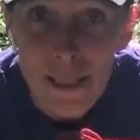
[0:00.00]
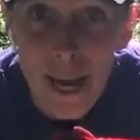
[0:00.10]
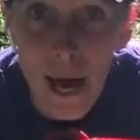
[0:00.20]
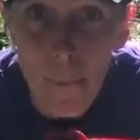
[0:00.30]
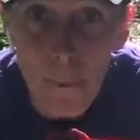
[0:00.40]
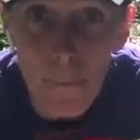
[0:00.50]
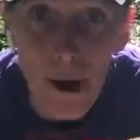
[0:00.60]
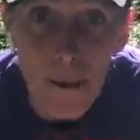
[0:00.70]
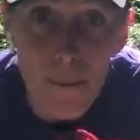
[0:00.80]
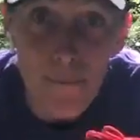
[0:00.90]
to help
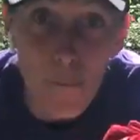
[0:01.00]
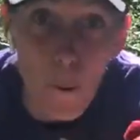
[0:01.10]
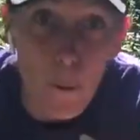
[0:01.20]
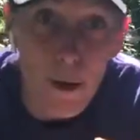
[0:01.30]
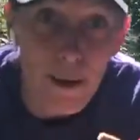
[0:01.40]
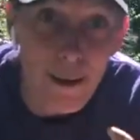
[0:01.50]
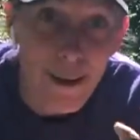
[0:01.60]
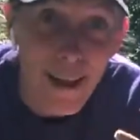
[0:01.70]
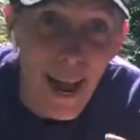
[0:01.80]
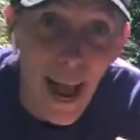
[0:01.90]
propel them forward
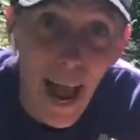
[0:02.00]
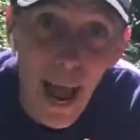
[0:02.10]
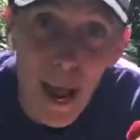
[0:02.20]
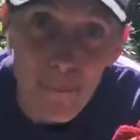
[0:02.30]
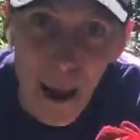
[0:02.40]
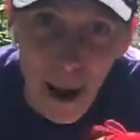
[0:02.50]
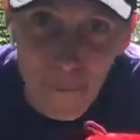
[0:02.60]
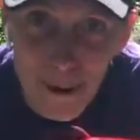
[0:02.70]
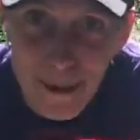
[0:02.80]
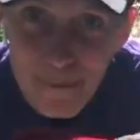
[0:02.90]
and
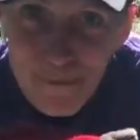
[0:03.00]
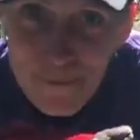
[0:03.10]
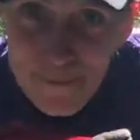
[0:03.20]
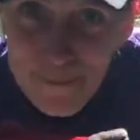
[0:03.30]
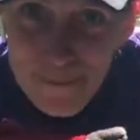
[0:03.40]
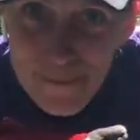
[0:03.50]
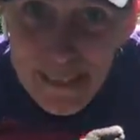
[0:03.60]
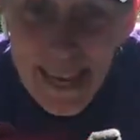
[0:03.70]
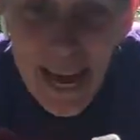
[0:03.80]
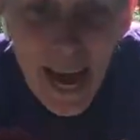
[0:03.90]
backward.
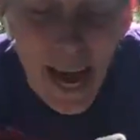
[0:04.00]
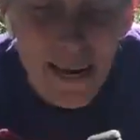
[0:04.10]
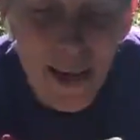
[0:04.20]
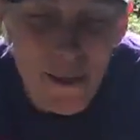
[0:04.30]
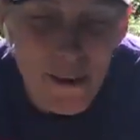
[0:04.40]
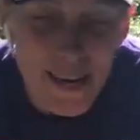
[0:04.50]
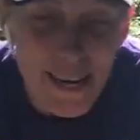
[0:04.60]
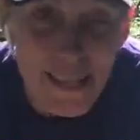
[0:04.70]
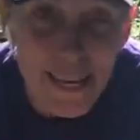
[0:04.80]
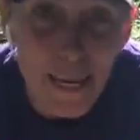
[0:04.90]
Another
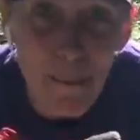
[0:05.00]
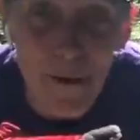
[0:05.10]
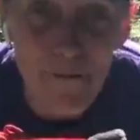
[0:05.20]
neat thing about